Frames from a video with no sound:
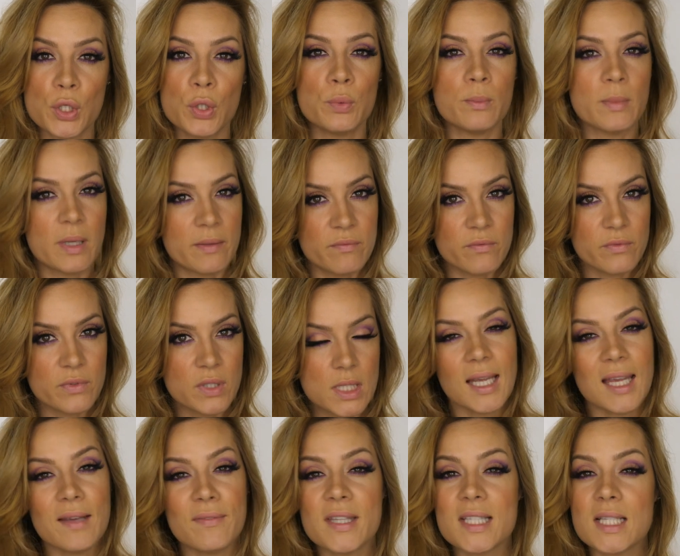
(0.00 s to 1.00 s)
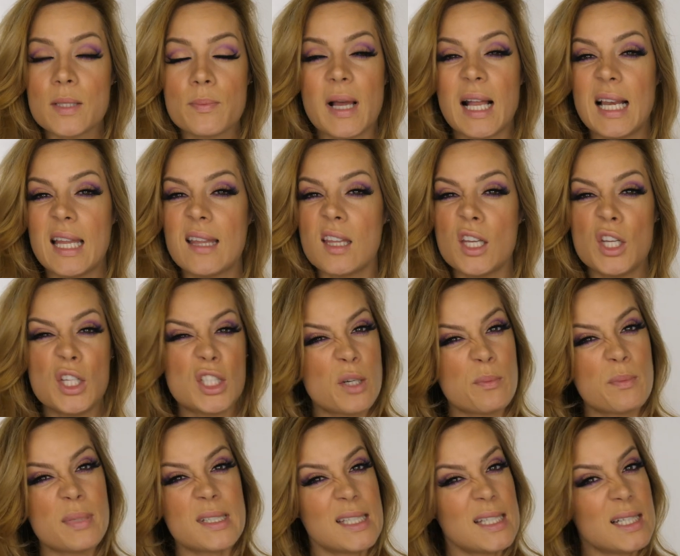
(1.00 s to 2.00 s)
2 months, if there's a palette that you
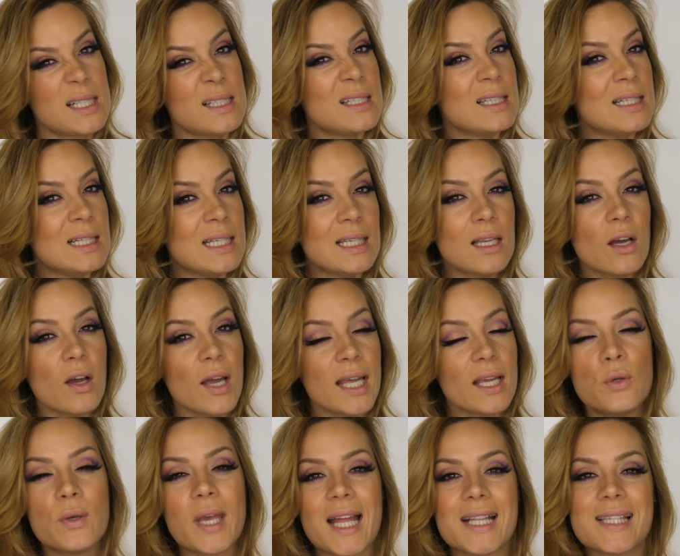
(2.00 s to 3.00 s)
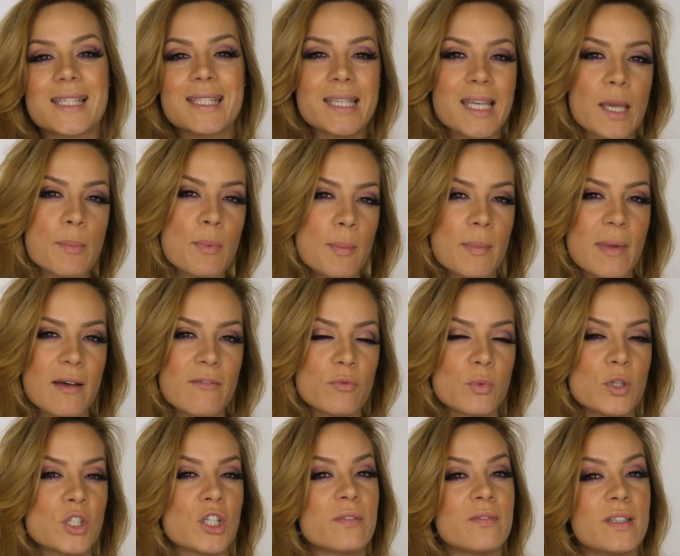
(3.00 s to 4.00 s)
don't particularly like, you can skip a month,
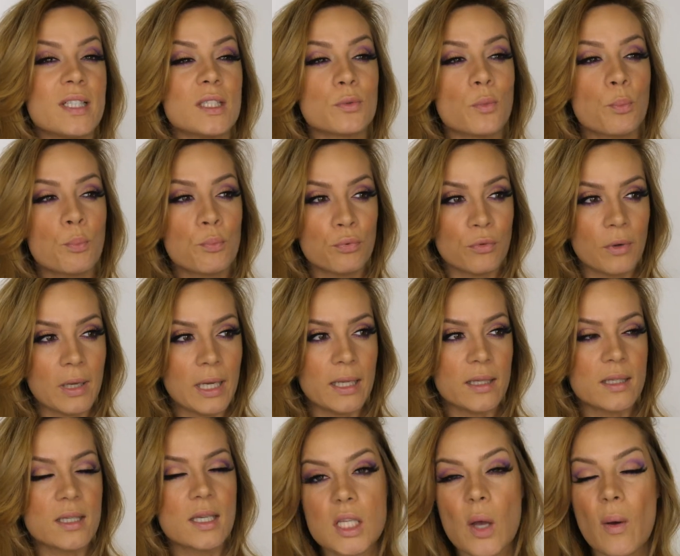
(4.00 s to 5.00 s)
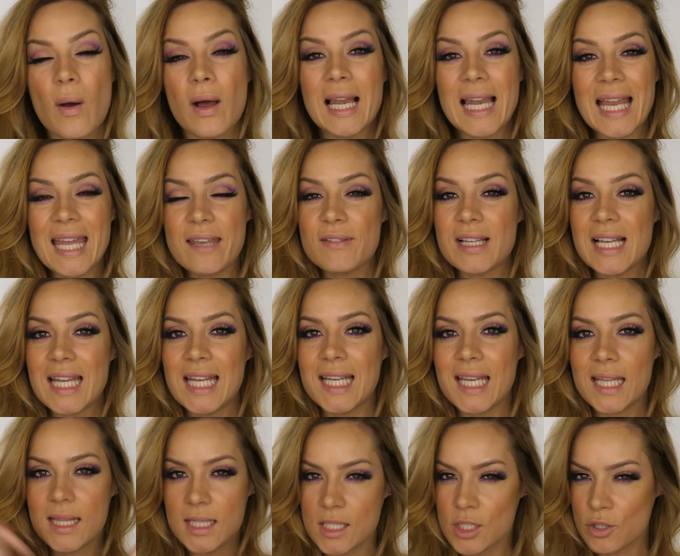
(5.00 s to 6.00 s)
which I think is brilliant. So I'll leave a
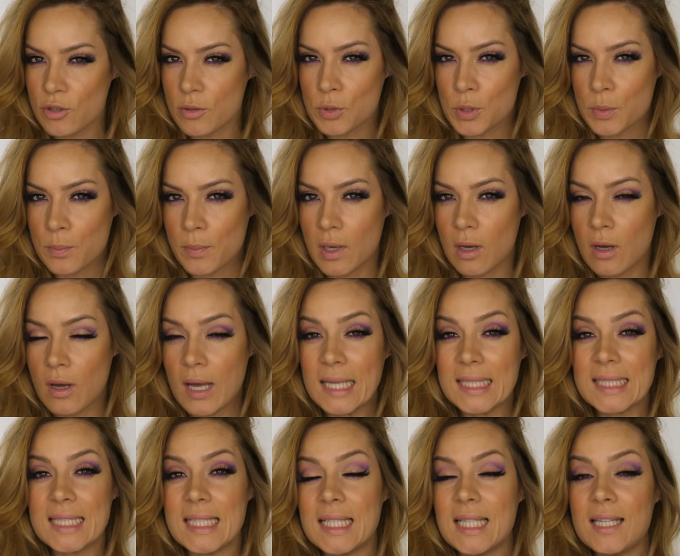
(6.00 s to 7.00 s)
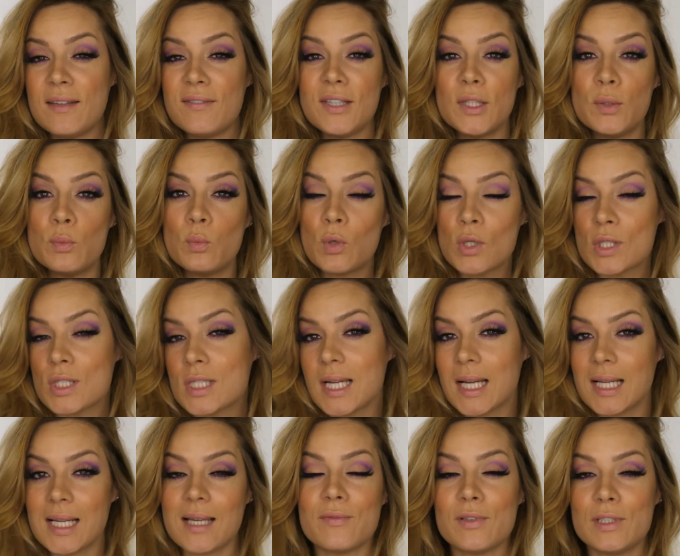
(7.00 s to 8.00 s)
link in the description box, and then if you want to
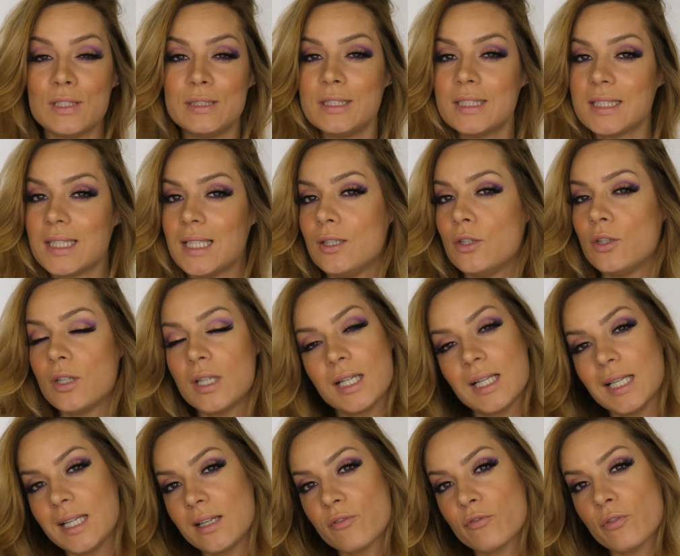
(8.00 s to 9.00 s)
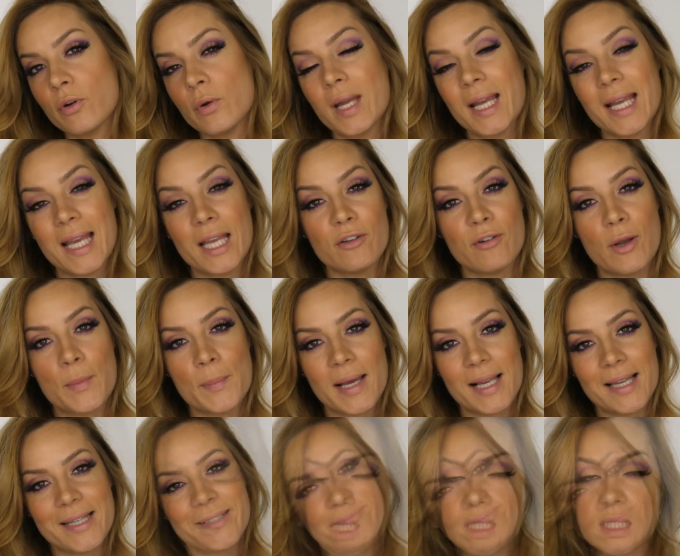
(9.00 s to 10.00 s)
go and have a look, then you can click through it and get your own
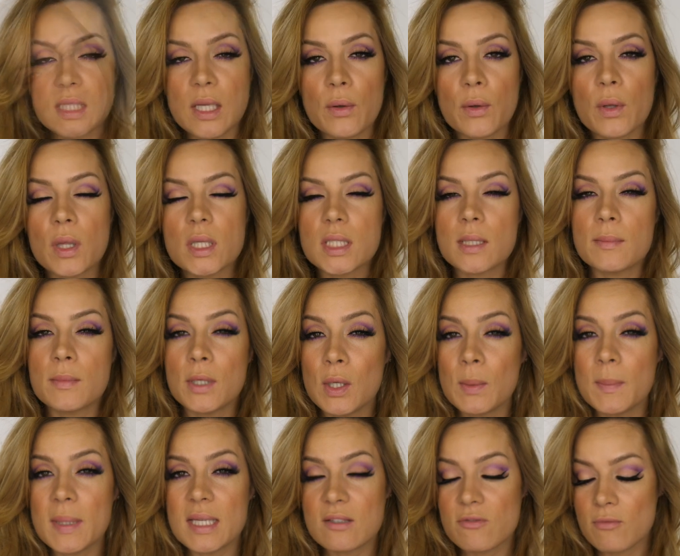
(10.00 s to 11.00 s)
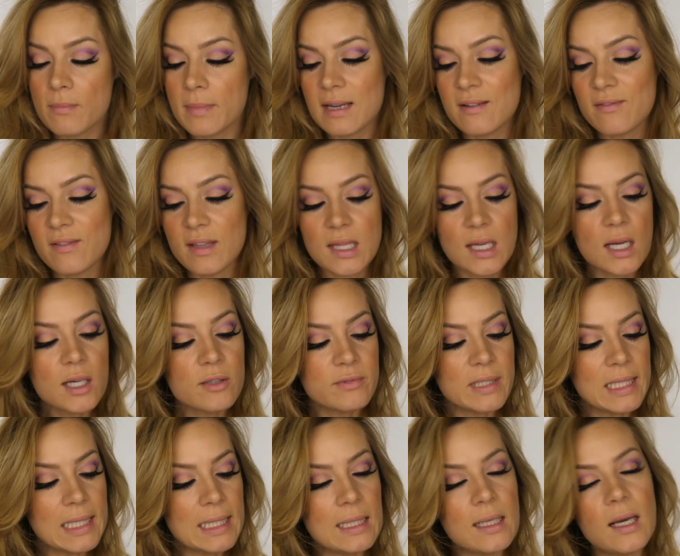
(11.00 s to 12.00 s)
palette. So some new bits from Benefit that I
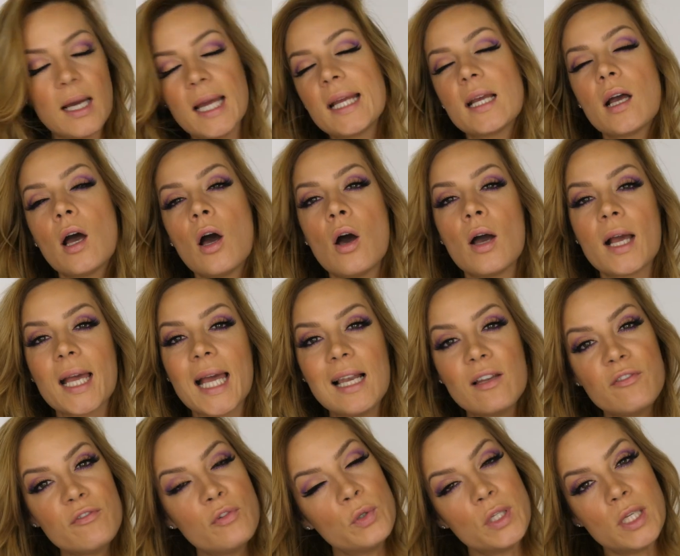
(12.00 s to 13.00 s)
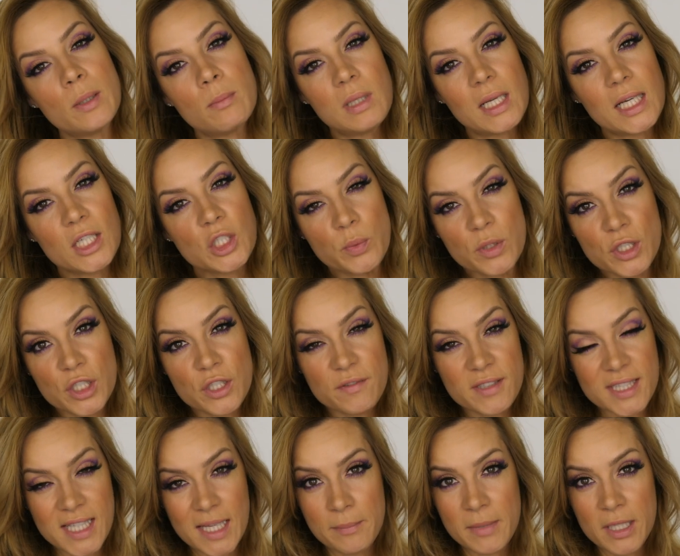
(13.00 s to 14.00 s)
really like are Galifornia blush, which you've
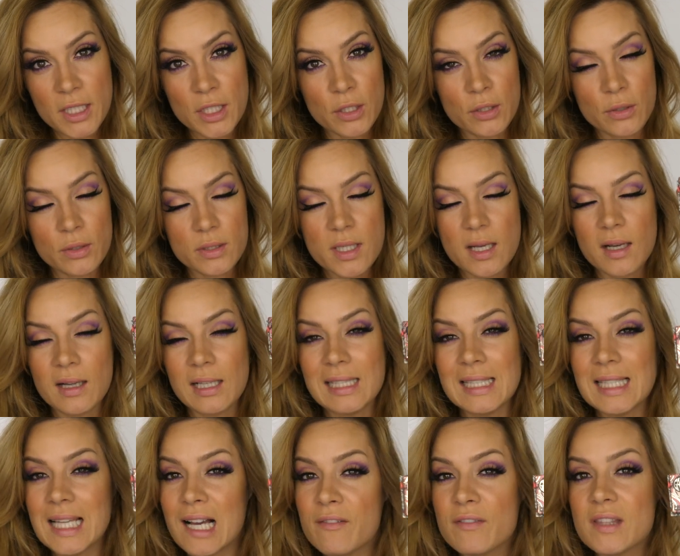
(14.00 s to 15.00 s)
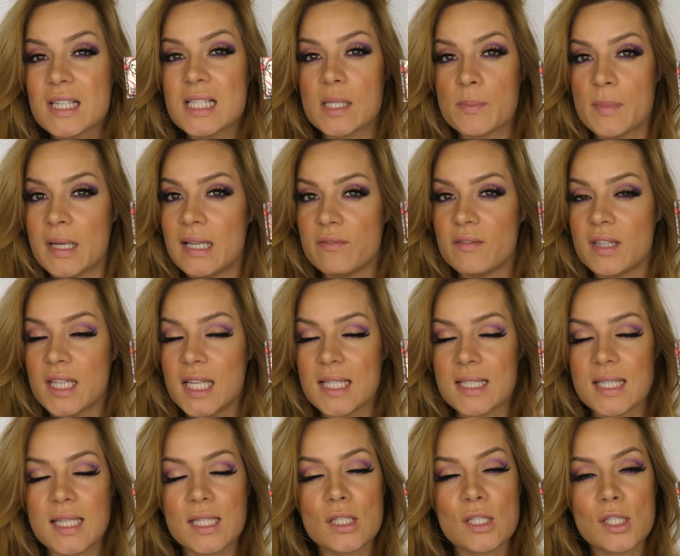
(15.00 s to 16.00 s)
seen me use. I love the smell of
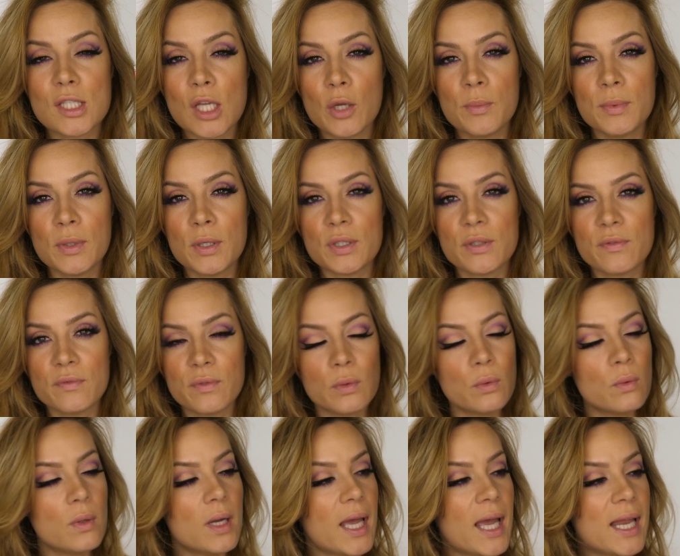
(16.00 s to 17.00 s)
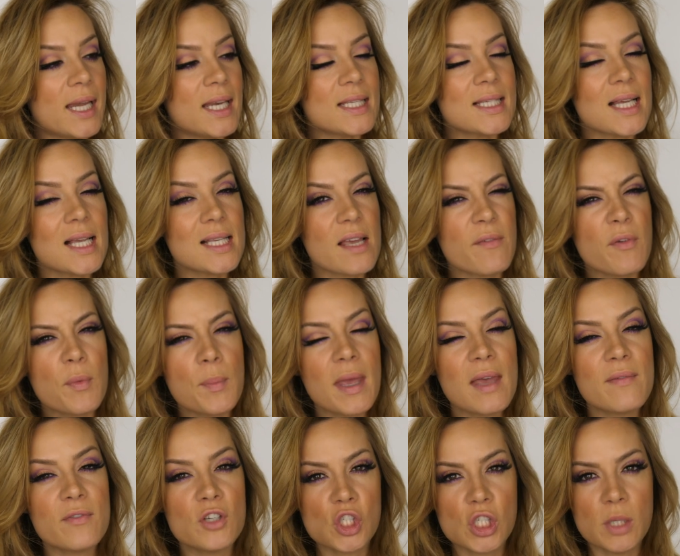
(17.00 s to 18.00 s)
this. It's so beautiful and it does have a
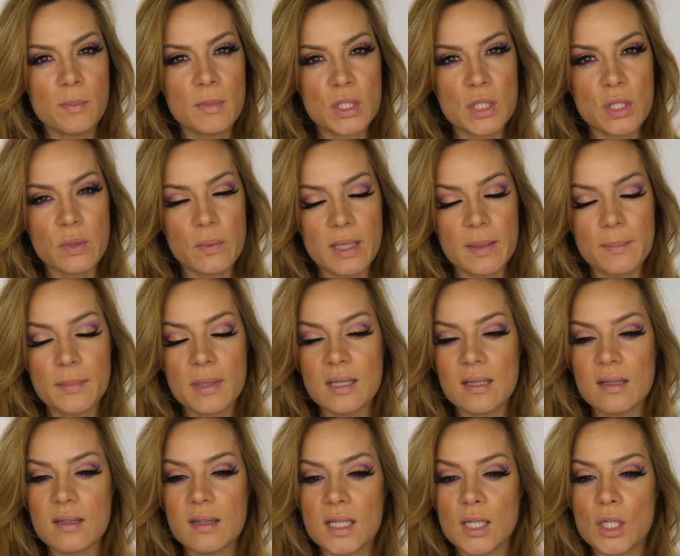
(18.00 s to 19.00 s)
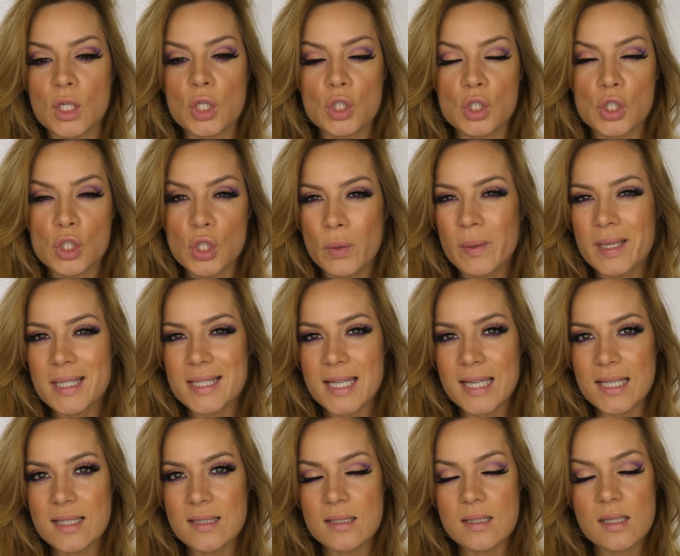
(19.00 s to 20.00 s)
bit of a shimmer to it, but nothing too
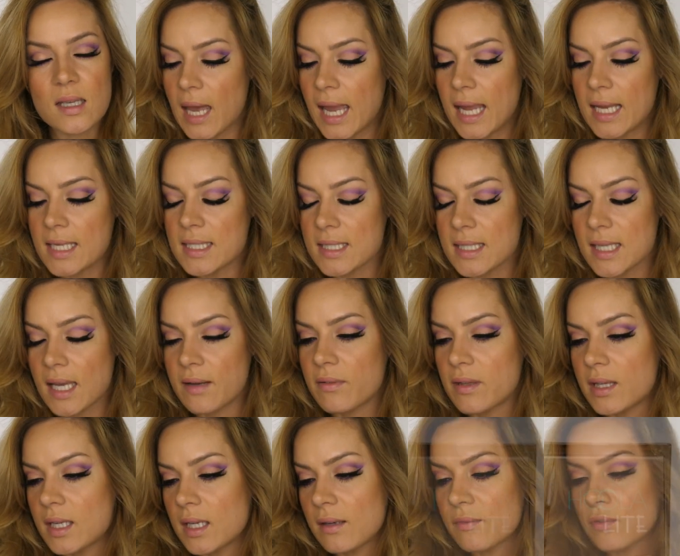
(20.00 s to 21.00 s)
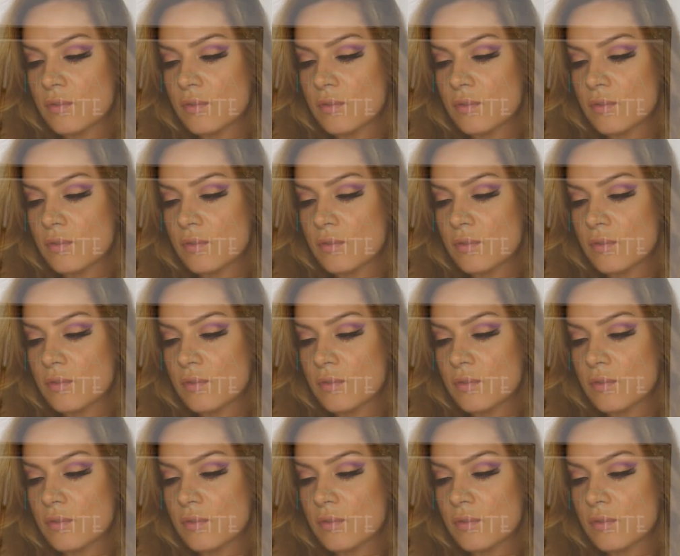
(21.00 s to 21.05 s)
intense. And the other thing